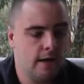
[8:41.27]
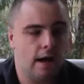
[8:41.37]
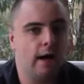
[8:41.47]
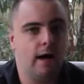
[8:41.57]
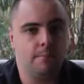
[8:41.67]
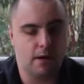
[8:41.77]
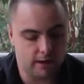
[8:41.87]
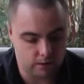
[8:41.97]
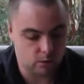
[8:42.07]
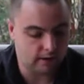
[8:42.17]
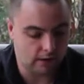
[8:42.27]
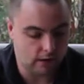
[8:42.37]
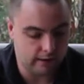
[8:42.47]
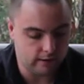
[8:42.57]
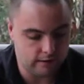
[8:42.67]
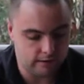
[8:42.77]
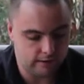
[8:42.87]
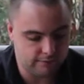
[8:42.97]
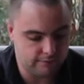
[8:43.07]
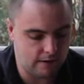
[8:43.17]
I quite like it.
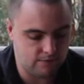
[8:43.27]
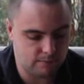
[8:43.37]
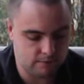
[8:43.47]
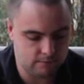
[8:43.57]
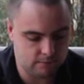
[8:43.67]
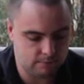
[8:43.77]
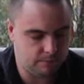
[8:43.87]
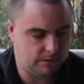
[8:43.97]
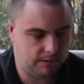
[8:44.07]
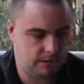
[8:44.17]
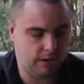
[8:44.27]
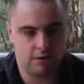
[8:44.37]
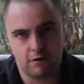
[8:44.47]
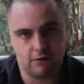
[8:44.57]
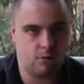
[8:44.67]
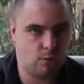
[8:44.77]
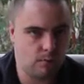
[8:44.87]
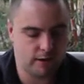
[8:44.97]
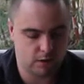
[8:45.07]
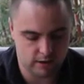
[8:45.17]
I've never been particularly interested one
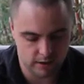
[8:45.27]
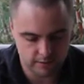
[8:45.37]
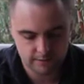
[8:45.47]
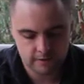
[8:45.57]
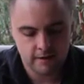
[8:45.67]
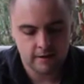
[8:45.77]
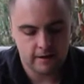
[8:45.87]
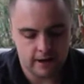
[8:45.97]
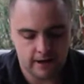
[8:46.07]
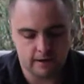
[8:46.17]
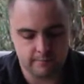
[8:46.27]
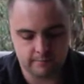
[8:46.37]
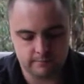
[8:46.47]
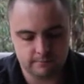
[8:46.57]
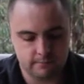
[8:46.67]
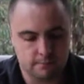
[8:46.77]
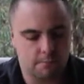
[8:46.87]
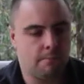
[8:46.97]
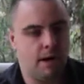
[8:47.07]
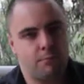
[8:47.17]
way or the other.
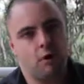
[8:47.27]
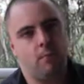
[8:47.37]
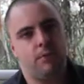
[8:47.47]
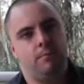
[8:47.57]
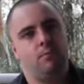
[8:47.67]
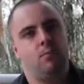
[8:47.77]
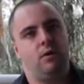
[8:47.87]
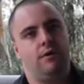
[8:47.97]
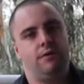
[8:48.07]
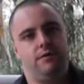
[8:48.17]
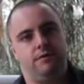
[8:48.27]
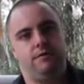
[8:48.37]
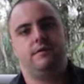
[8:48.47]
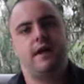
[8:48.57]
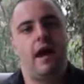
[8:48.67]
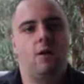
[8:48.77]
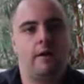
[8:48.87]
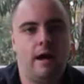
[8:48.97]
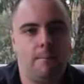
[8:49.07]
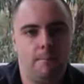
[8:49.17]
My problem with the tail
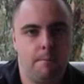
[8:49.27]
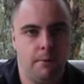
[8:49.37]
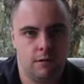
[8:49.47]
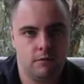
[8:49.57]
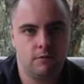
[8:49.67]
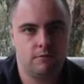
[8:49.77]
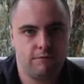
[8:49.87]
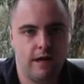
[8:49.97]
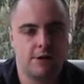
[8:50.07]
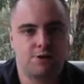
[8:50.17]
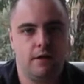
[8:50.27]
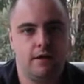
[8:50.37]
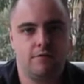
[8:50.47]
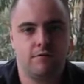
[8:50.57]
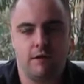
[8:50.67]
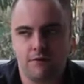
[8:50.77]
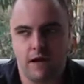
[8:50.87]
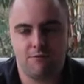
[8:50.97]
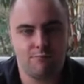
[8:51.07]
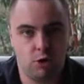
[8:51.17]
cap button flashlights, if they
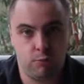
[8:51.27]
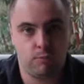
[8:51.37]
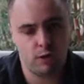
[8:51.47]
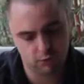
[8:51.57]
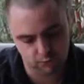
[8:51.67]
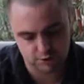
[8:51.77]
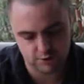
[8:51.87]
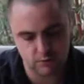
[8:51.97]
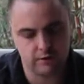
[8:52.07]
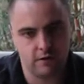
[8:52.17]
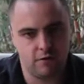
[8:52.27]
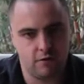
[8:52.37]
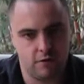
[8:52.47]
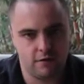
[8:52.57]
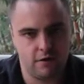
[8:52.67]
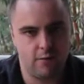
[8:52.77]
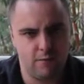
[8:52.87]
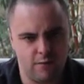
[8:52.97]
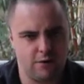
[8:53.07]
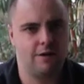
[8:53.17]
have multiple modes, which this one does, a lot of the time
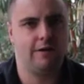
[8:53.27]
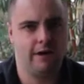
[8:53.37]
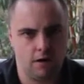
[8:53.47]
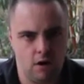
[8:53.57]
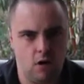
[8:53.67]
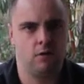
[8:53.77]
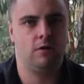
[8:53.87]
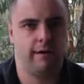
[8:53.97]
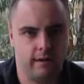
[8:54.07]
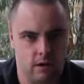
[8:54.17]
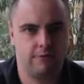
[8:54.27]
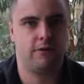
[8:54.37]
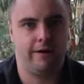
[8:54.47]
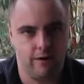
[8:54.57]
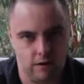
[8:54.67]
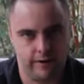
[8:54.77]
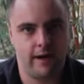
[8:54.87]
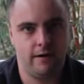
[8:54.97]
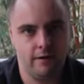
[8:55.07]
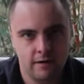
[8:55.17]
you've got to click on, click off, click on
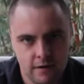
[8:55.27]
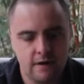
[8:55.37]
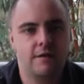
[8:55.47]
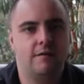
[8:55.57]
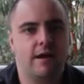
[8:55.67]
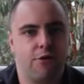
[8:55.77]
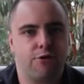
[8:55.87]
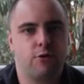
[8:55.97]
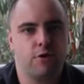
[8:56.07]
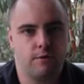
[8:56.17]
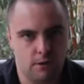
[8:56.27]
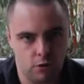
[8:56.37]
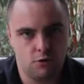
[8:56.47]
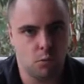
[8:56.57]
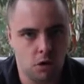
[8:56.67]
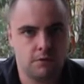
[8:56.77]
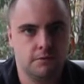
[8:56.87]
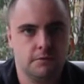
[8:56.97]
again to get through to the mode you want,